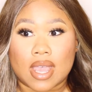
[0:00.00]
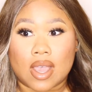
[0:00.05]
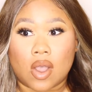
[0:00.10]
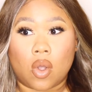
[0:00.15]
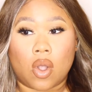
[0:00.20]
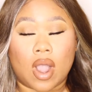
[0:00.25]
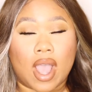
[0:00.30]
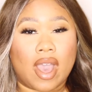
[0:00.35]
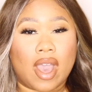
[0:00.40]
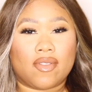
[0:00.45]

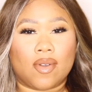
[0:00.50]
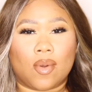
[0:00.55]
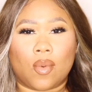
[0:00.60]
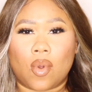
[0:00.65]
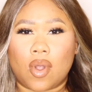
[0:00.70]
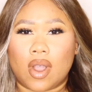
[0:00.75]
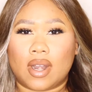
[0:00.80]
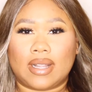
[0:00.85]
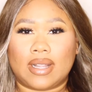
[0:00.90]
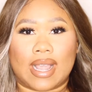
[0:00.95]
or I haven't
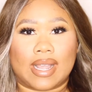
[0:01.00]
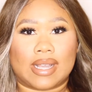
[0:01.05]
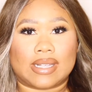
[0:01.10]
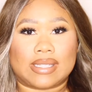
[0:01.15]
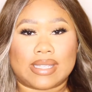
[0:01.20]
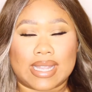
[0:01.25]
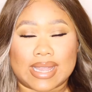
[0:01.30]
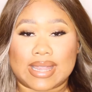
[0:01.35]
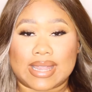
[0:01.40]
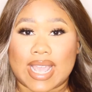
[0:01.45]
worn like a
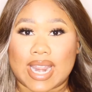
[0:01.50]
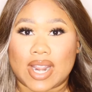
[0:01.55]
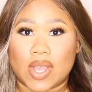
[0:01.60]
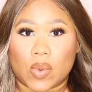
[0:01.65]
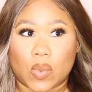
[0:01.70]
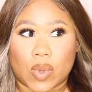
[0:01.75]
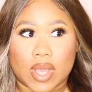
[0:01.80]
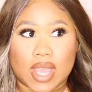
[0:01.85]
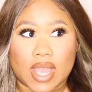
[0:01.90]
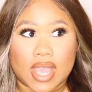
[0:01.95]

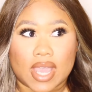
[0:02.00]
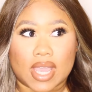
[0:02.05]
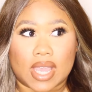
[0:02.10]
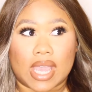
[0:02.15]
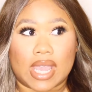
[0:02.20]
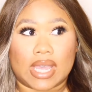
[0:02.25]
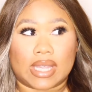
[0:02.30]
synthetic wig